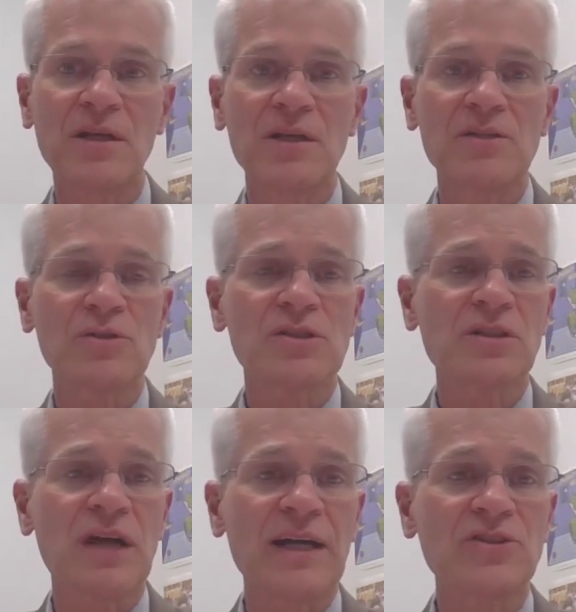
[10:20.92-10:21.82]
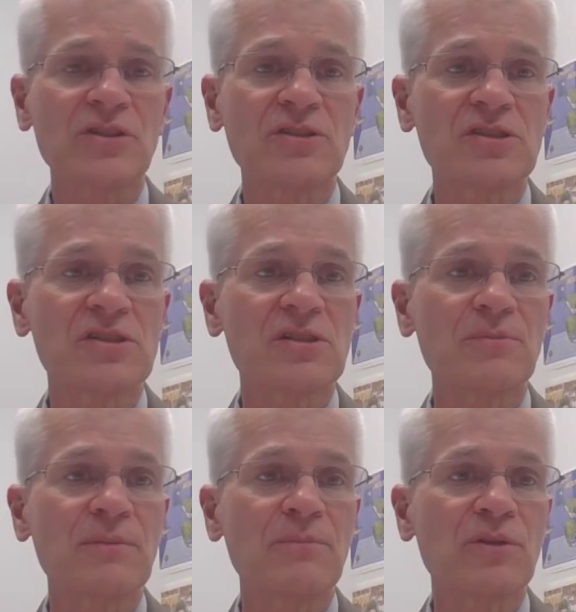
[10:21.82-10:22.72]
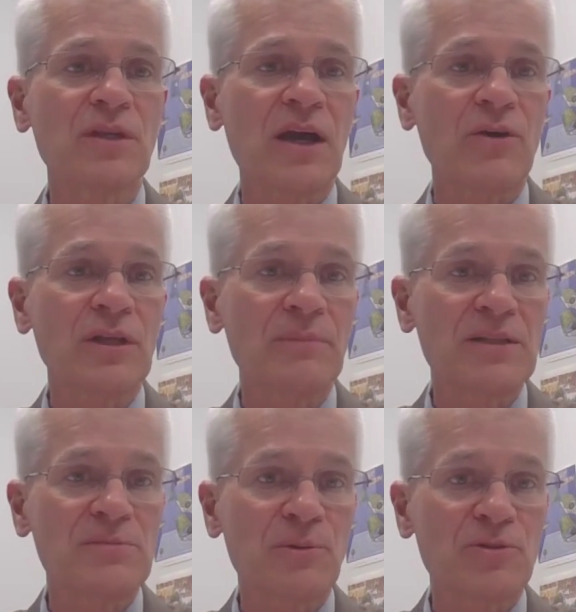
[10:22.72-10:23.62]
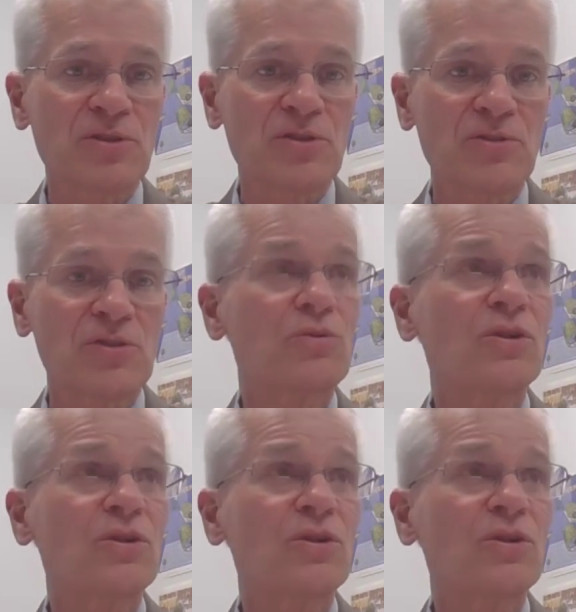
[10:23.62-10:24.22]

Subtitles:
So it's a logical system. And both the county-based purchasers,